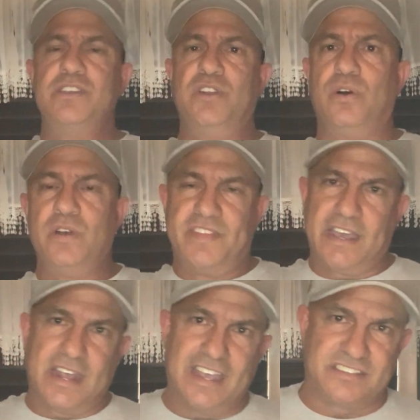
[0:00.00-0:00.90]
You know, they
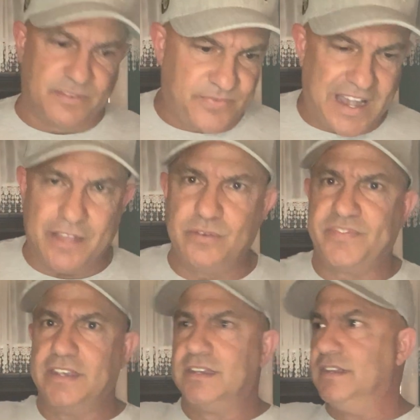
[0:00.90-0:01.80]
got to ask the father if
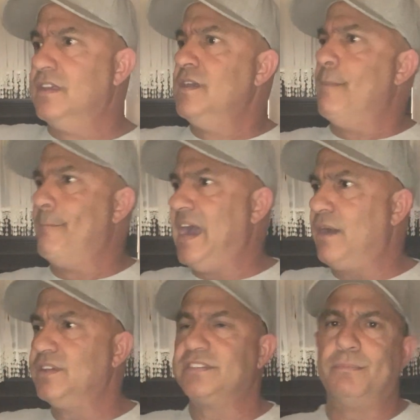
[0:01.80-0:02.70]
they can
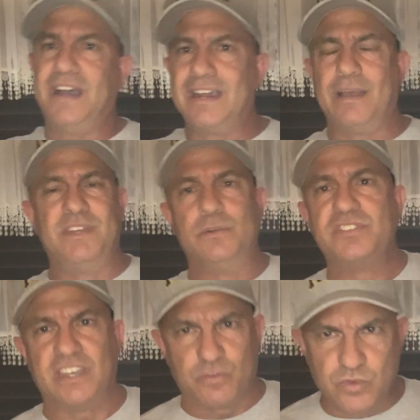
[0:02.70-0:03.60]
marry somebody. I mean, it
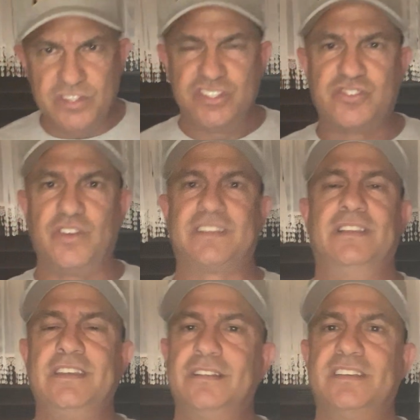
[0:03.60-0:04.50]
was like really strict
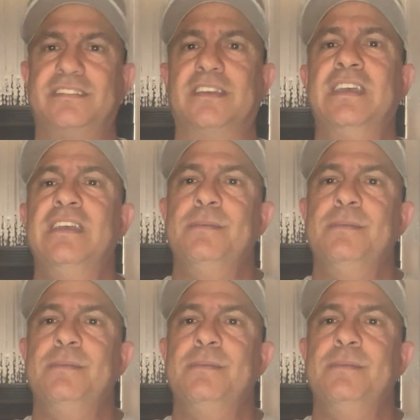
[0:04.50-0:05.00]
legalistic.